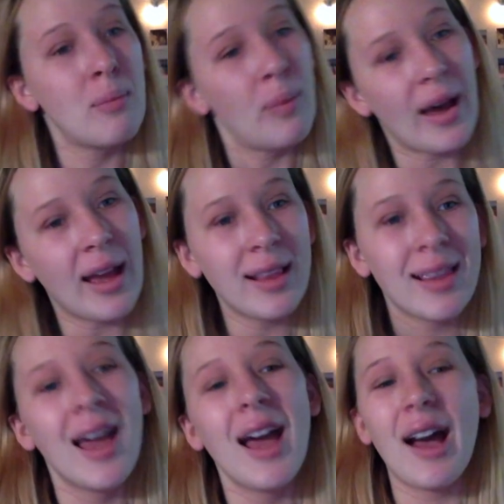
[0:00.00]
but
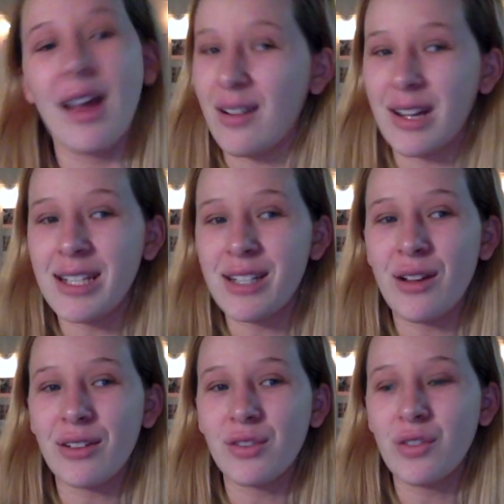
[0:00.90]
I already do
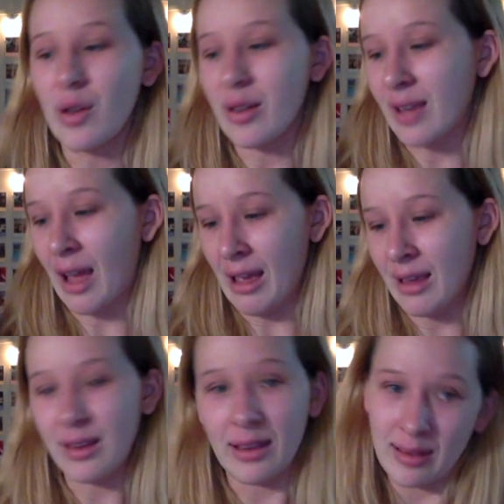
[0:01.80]
have a full
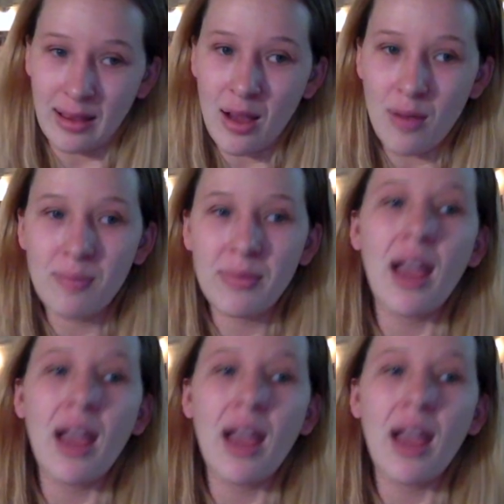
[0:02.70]
size, so